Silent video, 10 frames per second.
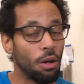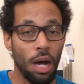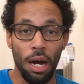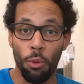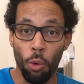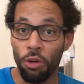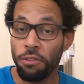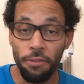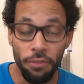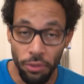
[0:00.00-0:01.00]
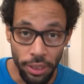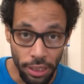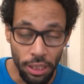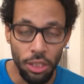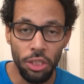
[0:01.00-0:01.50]
Work for
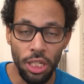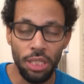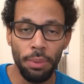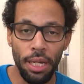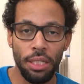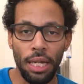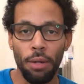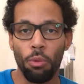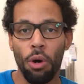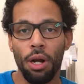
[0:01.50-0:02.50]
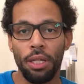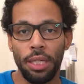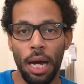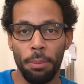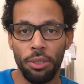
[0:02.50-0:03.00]
free just because I wanted
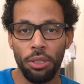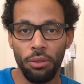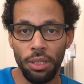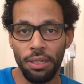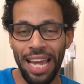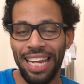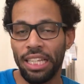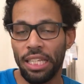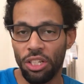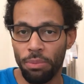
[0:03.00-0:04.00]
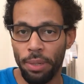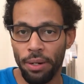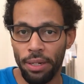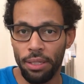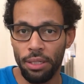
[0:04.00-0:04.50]
the opportunity of gaining the
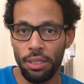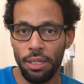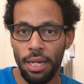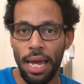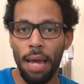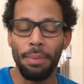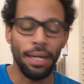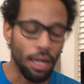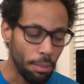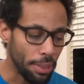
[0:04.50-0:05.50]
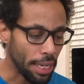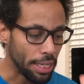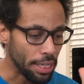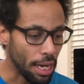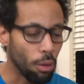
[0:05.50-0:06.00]
experience and becoming a
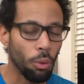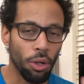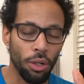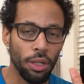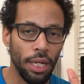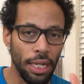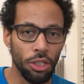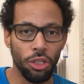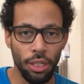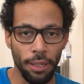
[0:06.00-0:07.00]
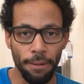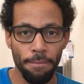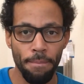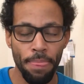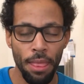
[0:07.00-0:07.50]
network engineer.
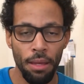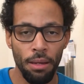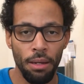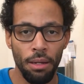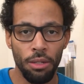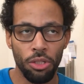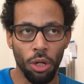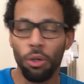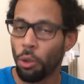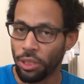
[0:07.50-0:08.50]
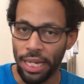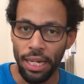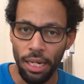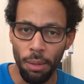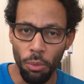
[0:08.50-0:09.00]
So of course,
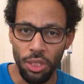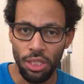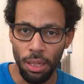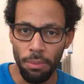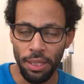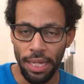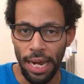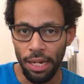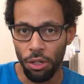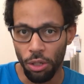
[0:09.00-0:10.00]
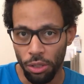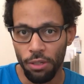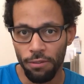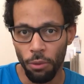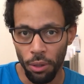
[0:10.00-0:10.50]
income wasn't something that I looked
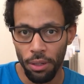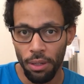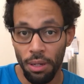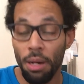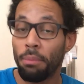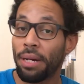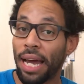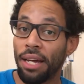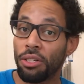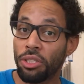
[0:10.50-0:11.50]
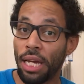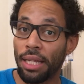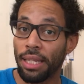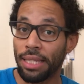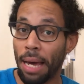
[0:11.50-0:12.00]
for. But I
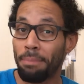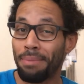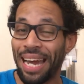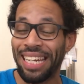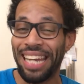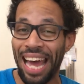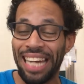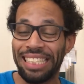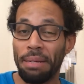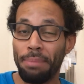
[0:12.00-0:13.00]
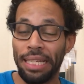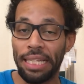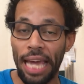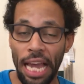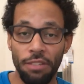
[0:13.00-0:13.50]
understand that that might not be the
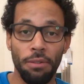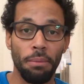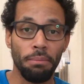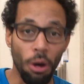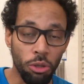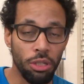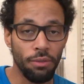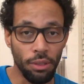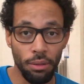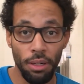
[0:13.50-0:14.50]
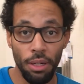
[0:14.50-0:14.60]
case for most of you,